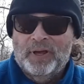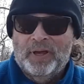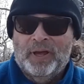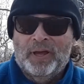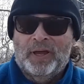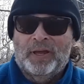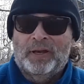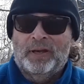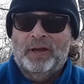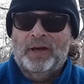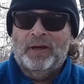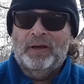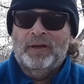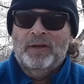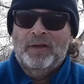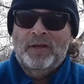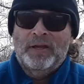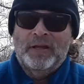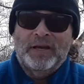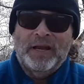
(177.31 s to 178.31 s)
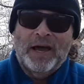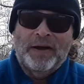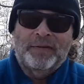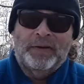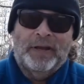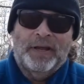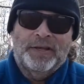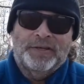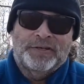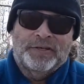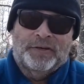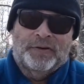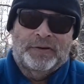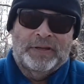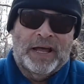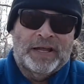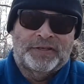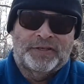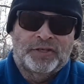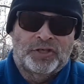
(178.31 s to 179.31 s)
And nowadays, in
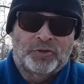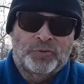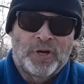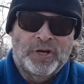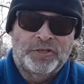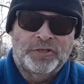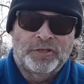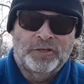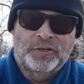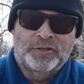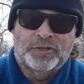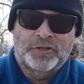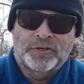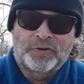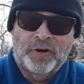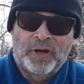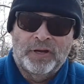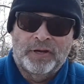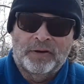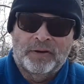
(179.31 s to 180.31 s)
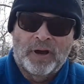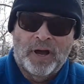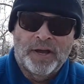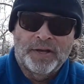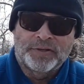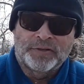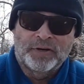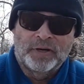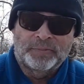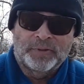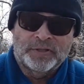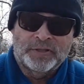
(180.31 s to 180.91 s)
that situation, you can just crank your ISO up to